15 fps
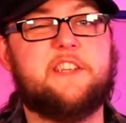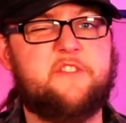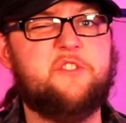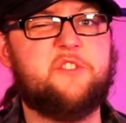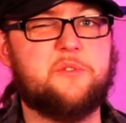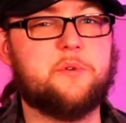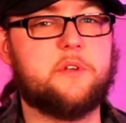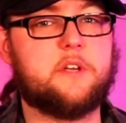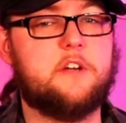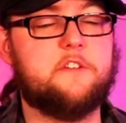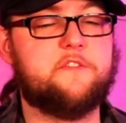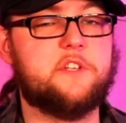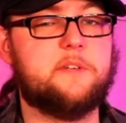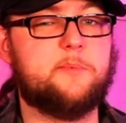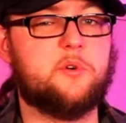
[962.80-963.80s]
if you do want to go
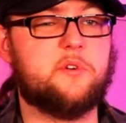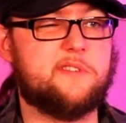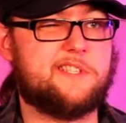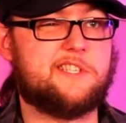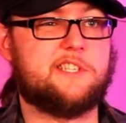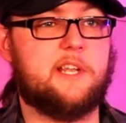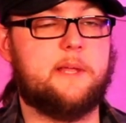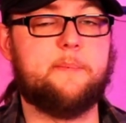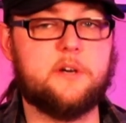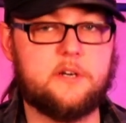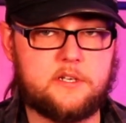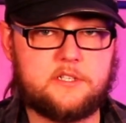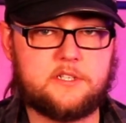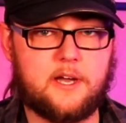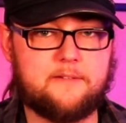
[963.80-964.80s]
for the more slipper
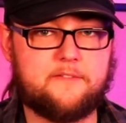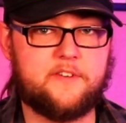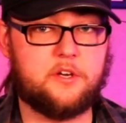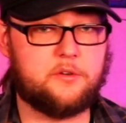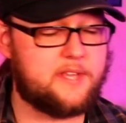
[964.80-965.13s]
type feel.